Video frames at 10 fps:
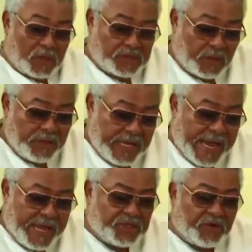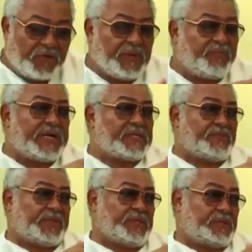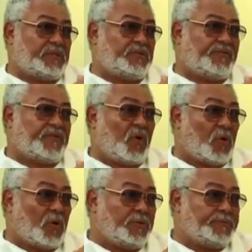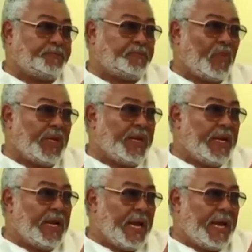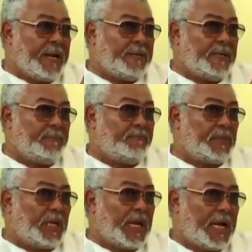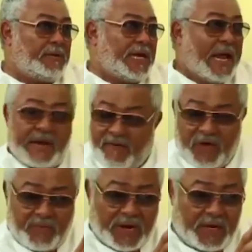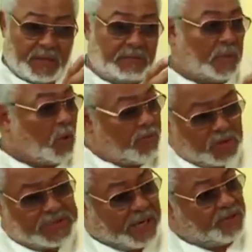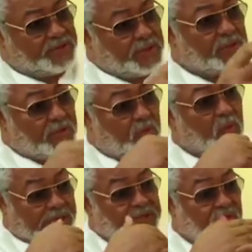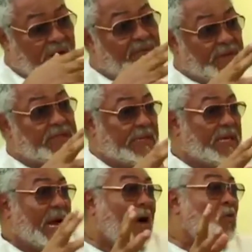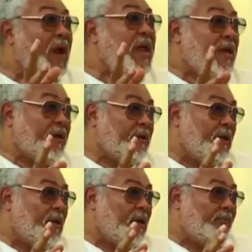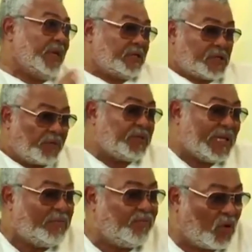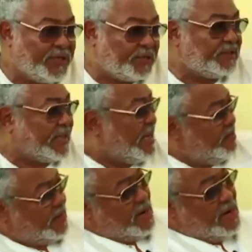was on the edge of the precipice to fall. And everybody, or most countries, wanted to have it our way. Because up to that point in time,